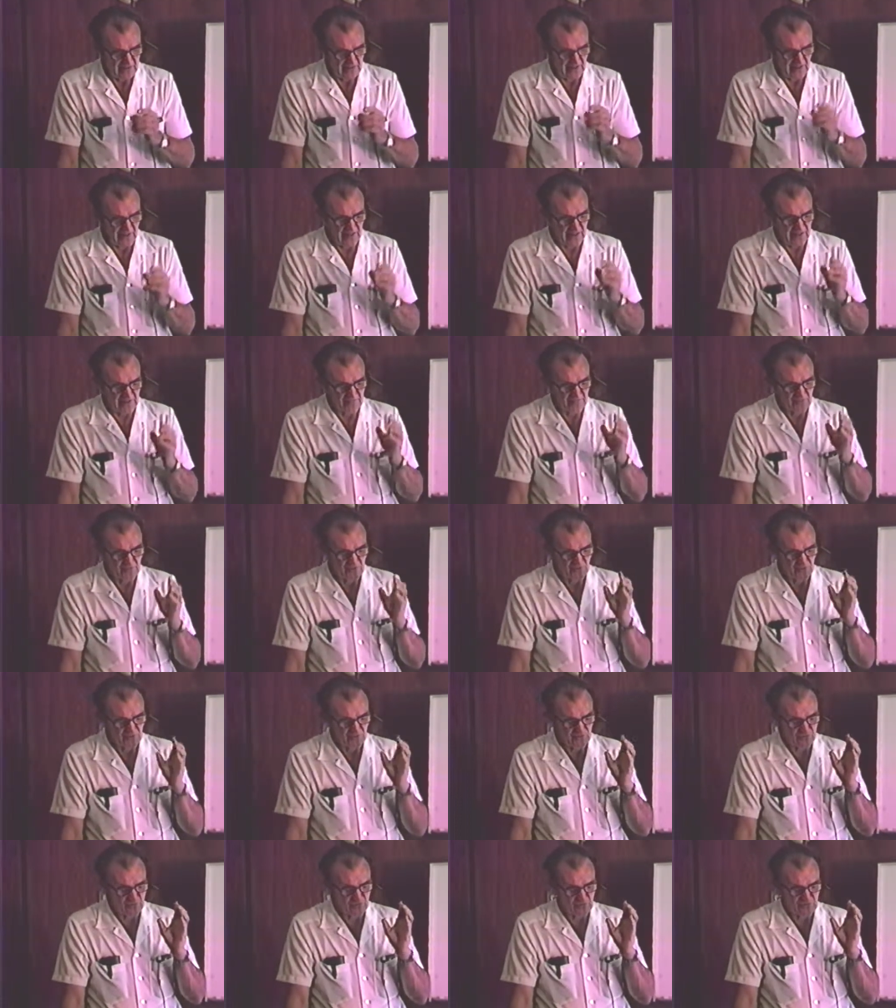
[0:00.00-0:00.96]
and by
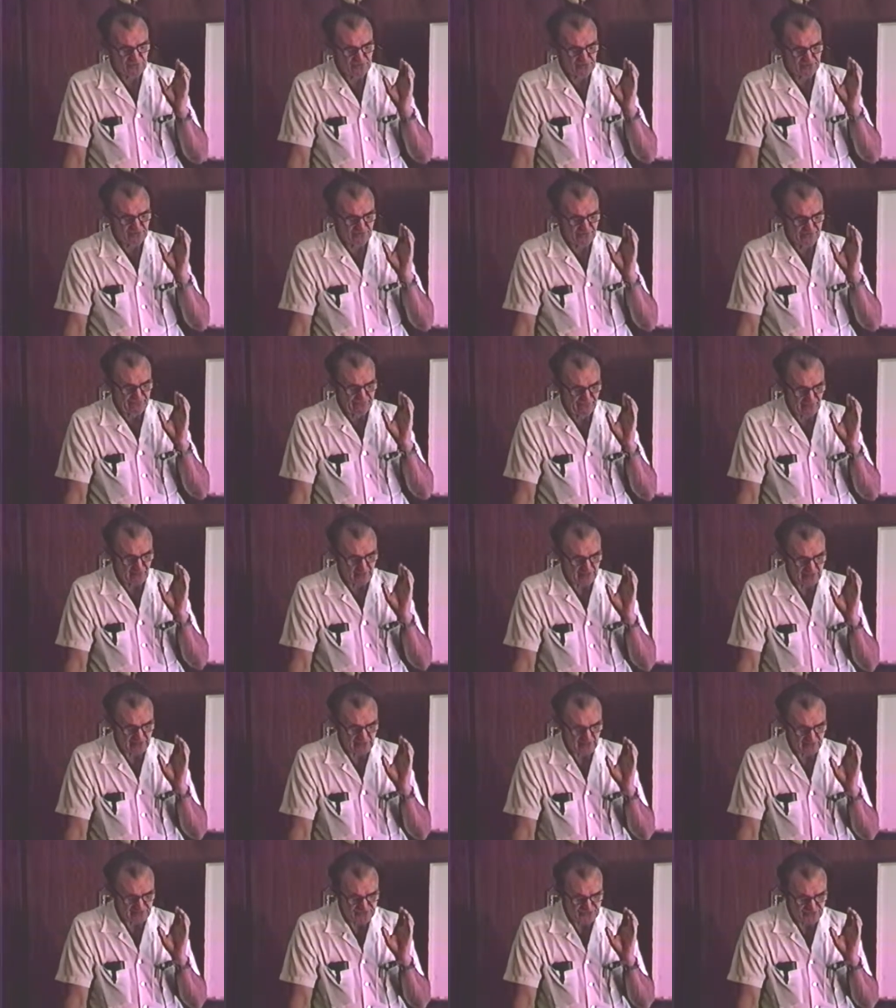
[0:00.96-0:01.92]
Christ
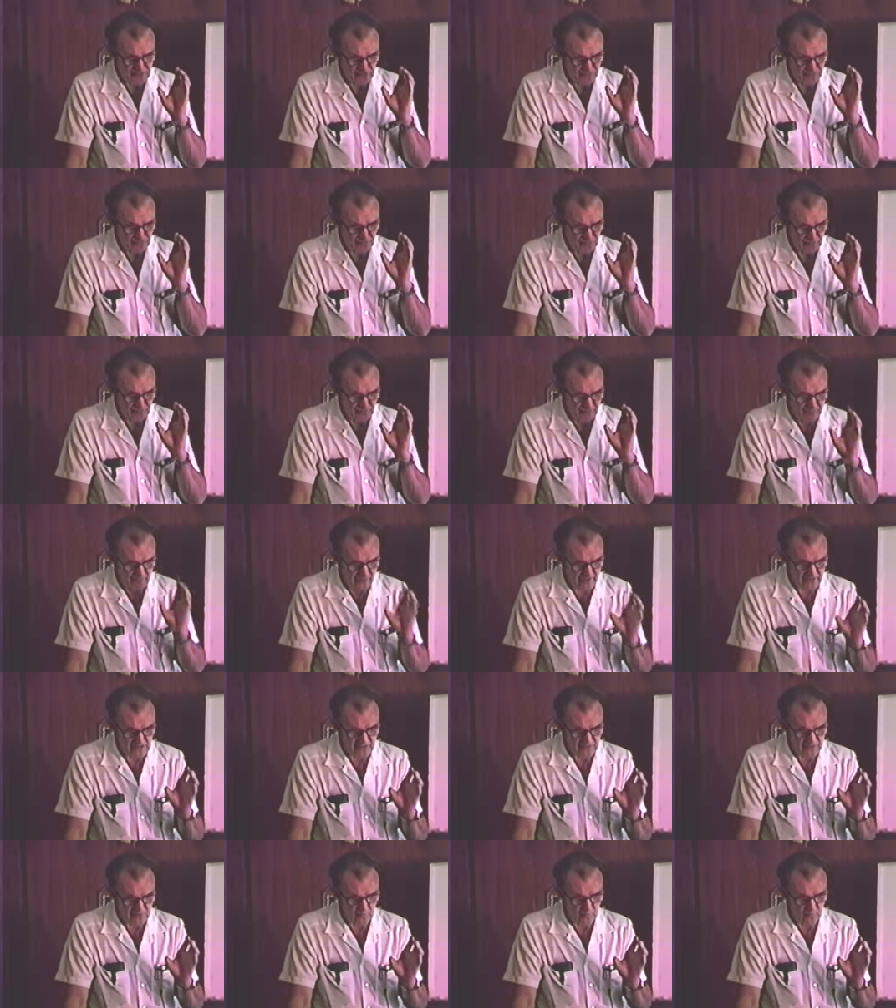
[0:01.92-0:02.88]
confining himself to
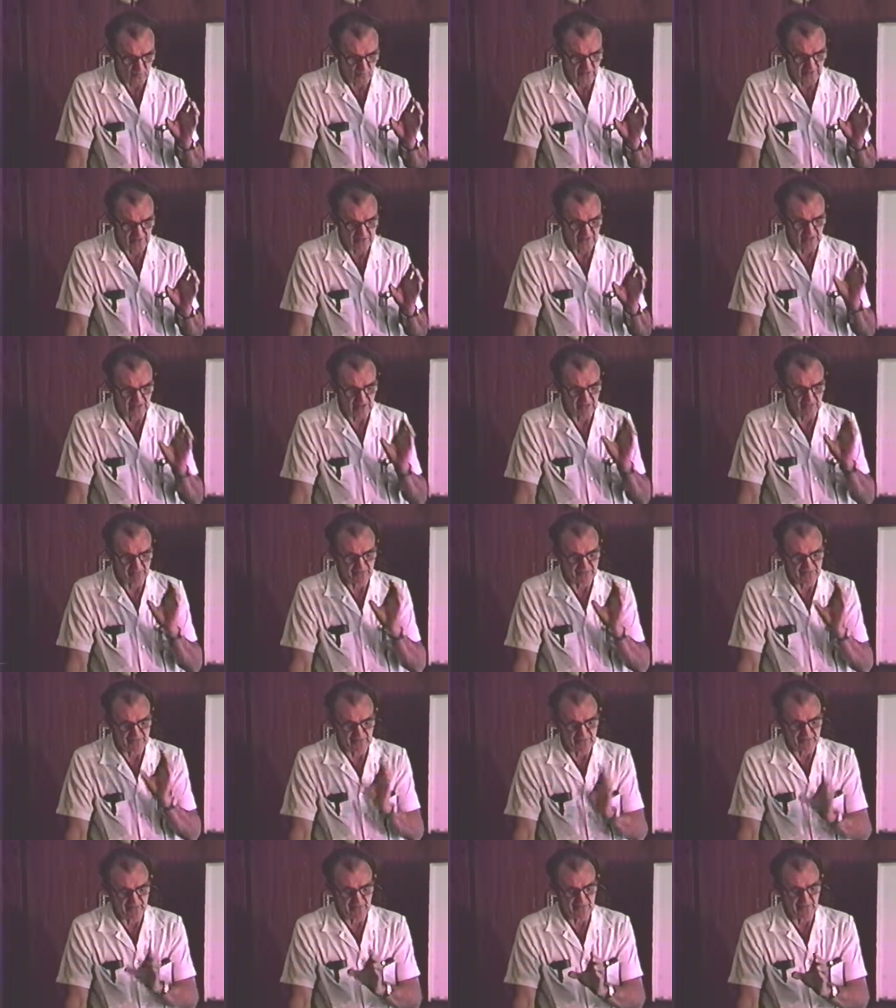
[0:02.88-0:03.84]
obeying the one and
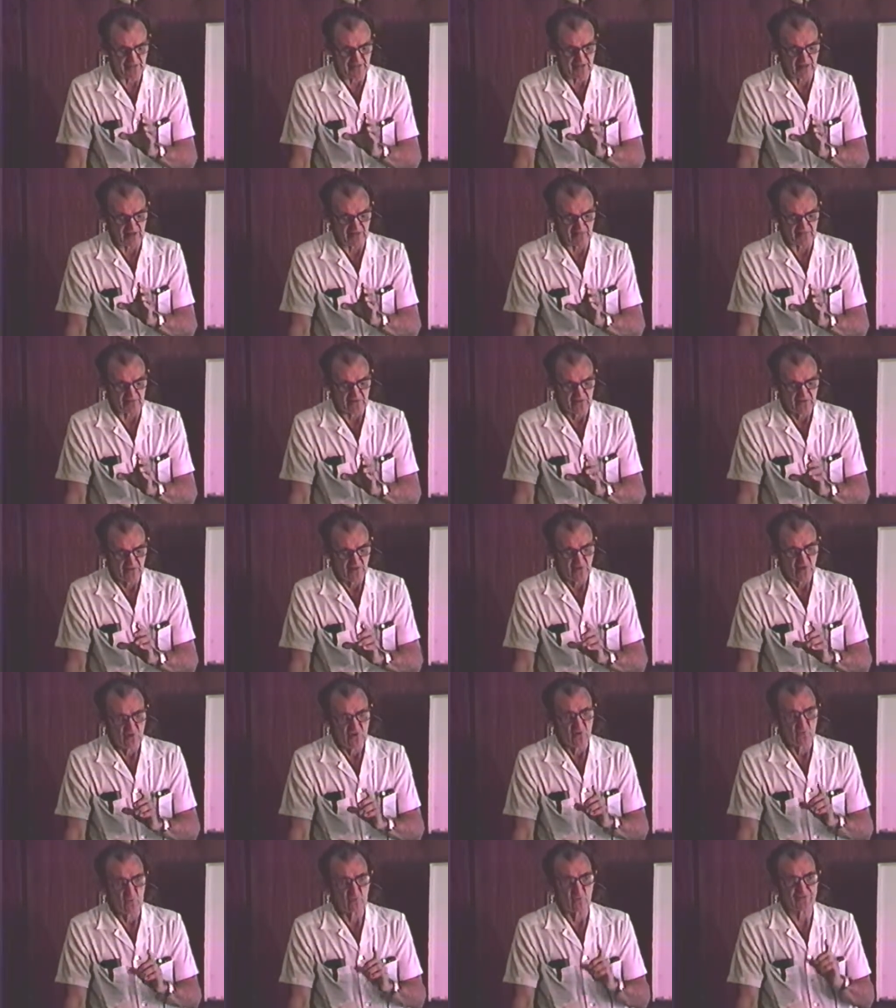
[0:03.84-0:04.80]
believing the other,
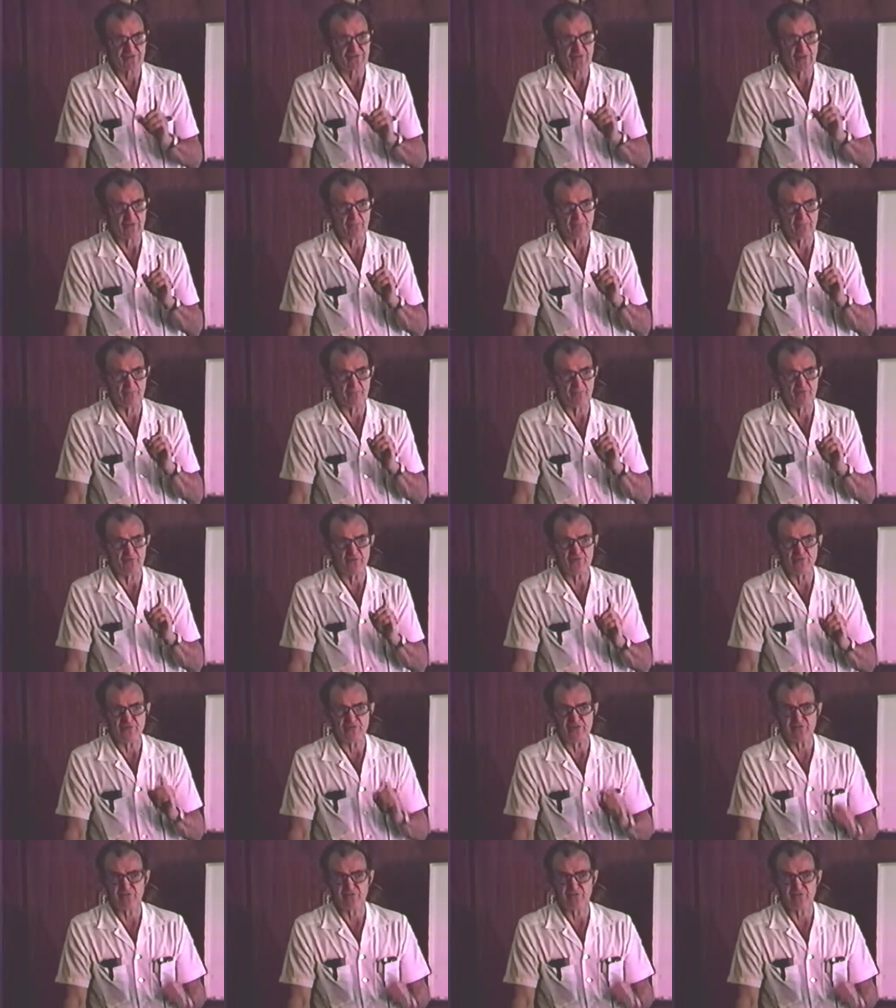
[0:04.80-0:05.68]
was a perfect